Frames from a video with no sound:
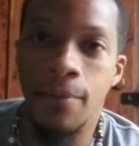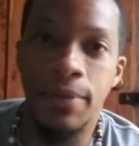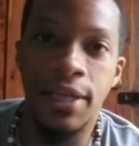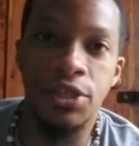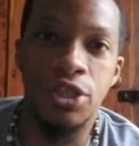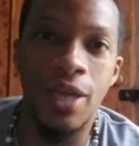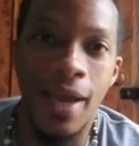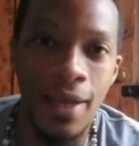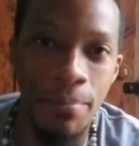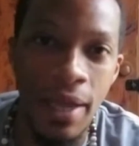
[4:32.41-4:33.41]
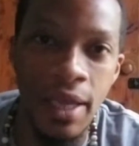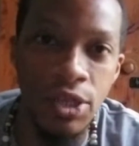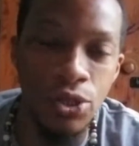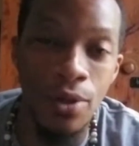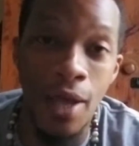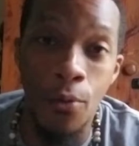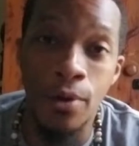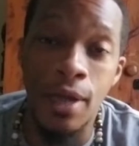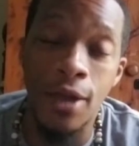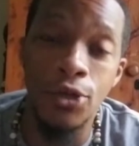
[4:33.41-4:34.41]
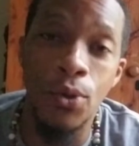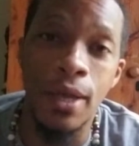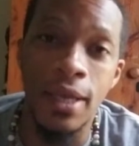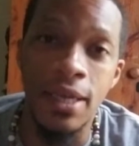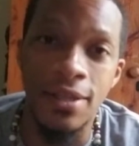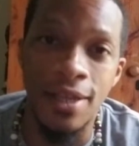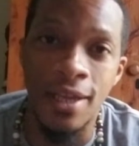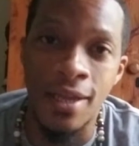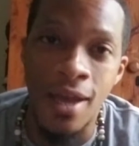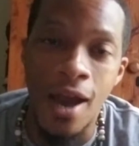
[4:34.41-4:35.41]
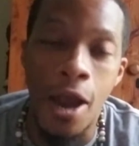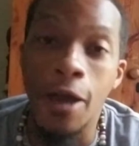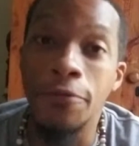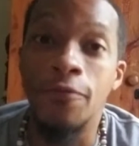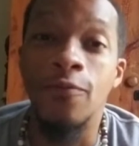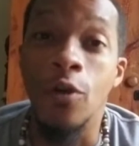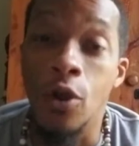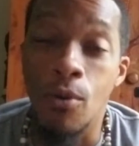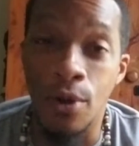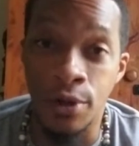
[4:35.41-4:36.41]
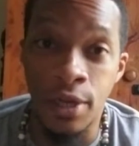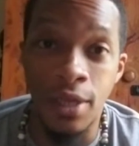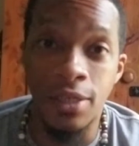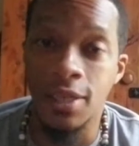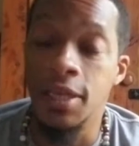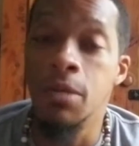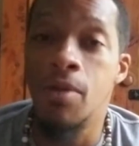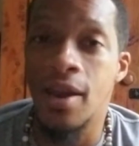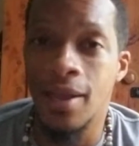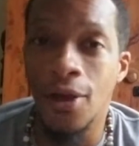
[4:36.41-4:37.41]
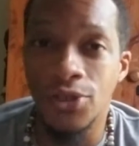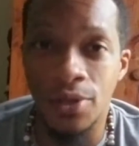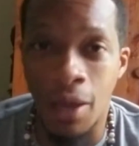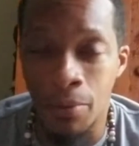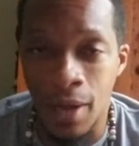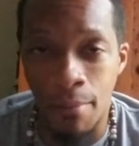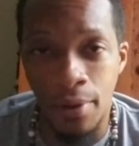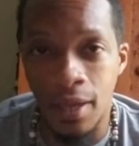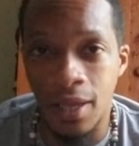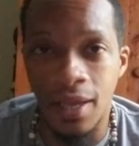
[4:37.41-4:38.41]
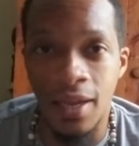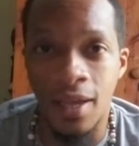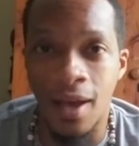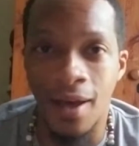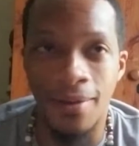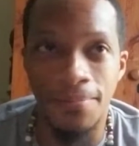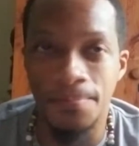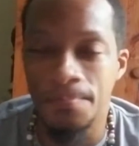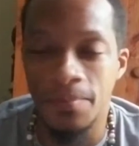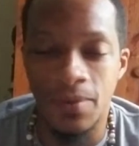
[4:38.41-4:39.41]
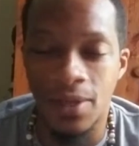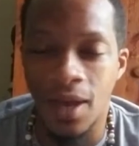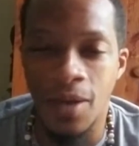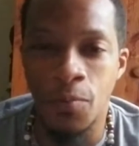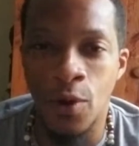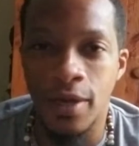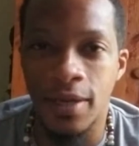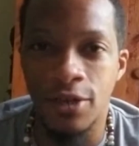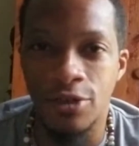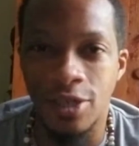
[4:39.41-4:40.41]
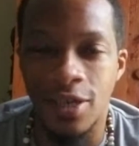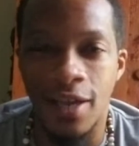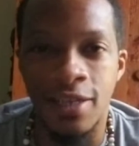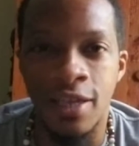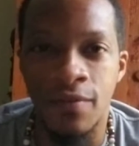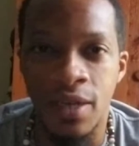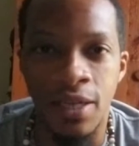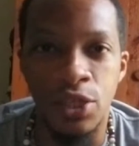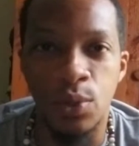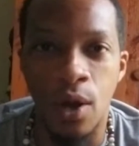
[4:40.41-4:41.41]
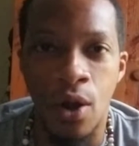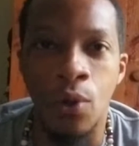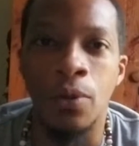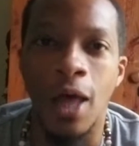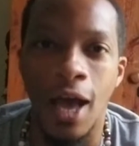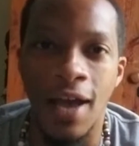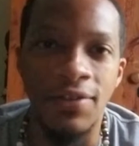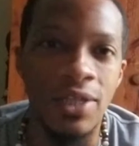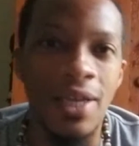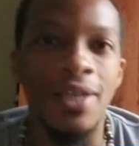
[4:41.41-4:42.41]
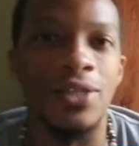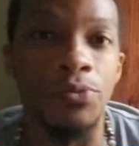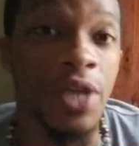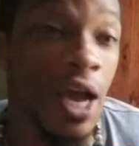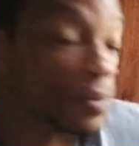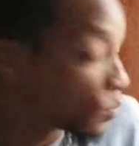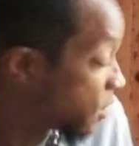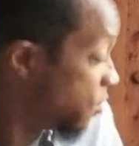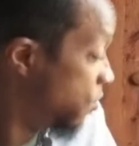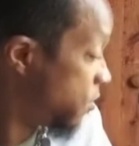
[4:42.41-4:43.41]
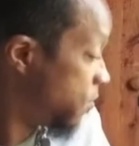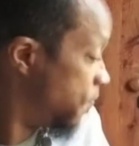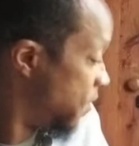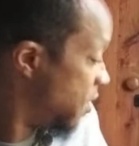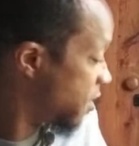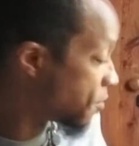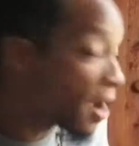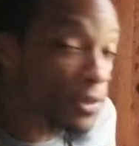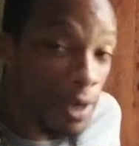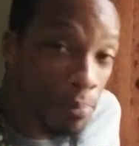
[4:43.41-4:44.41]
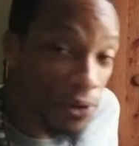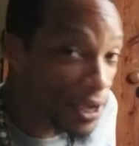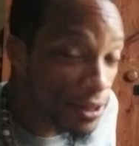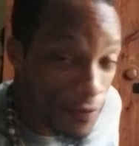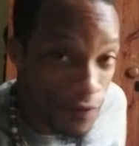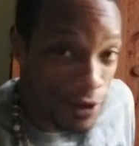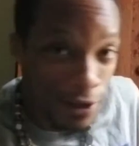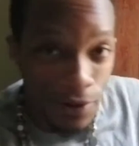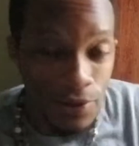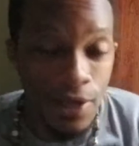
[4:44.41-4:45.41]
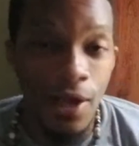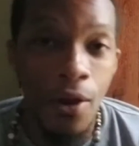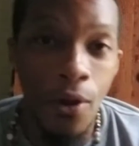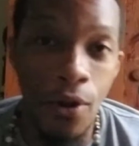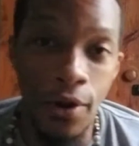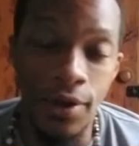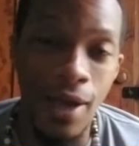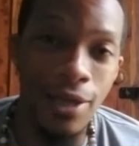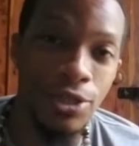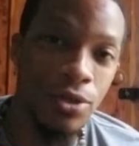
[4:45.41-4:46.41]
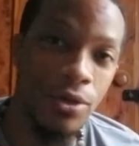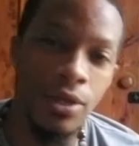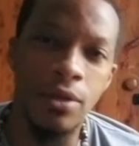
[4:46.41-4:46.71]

in check, making sure that we're not doing anything unforward to anybody else, so that we're not bringing any unwanted energy, negativity into our own lives. Sometimes when you're out there playing the field, or you're not sure,